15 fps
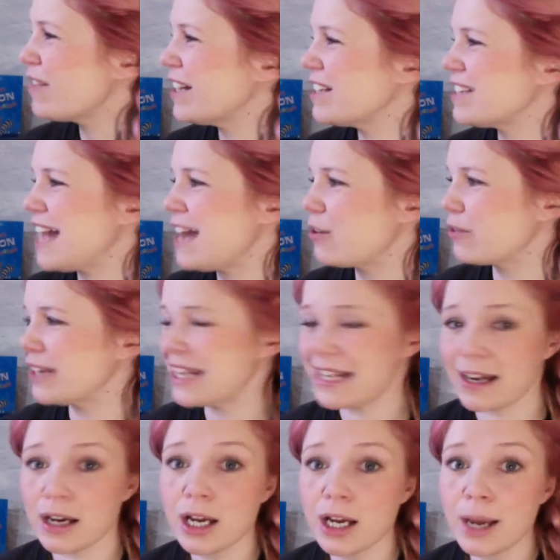tell on
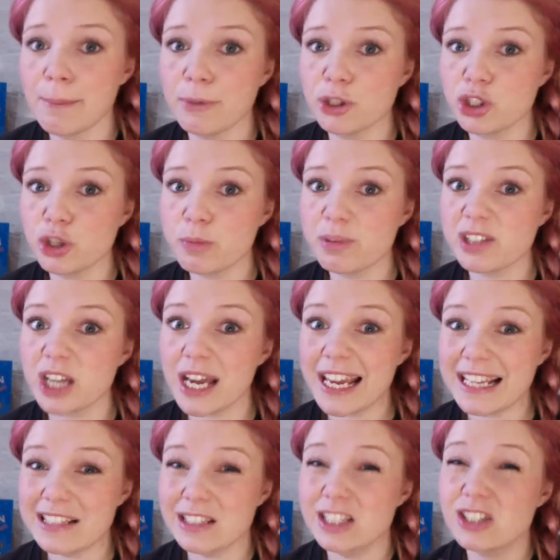here, but Jupiter
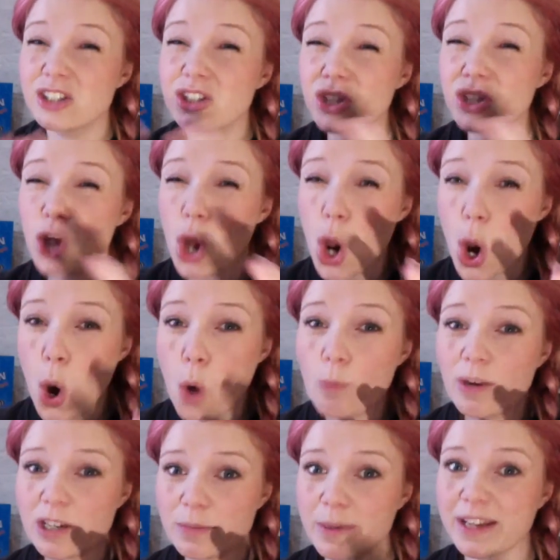is so
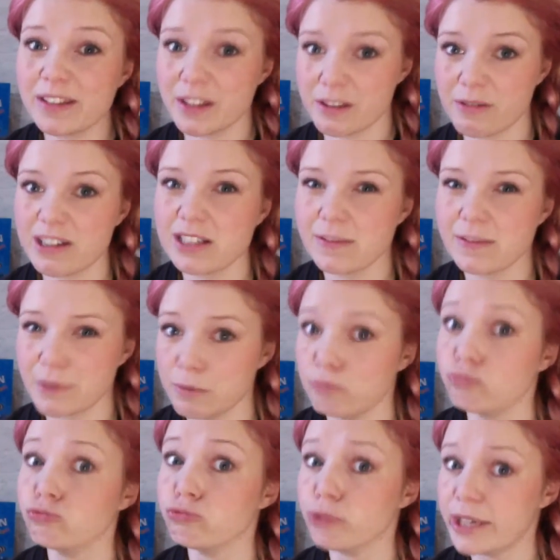much bigger than the rest of them,
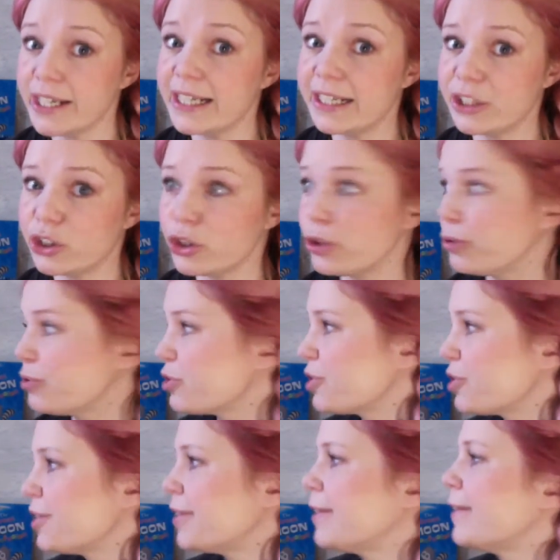really huge.
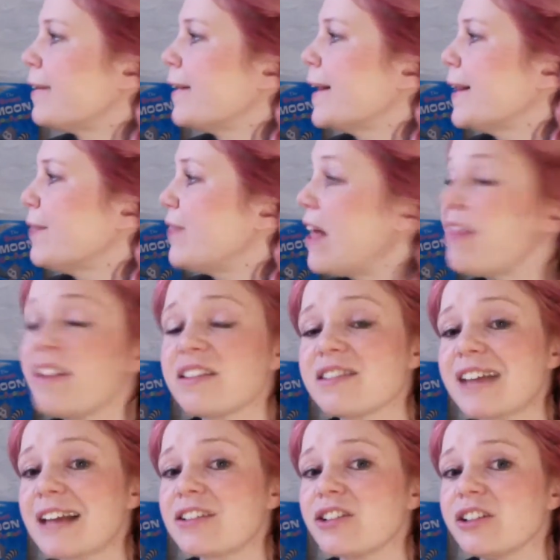Then there's
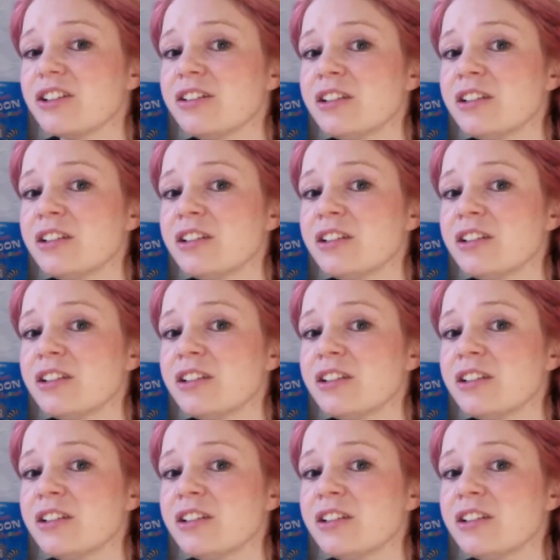Saturn.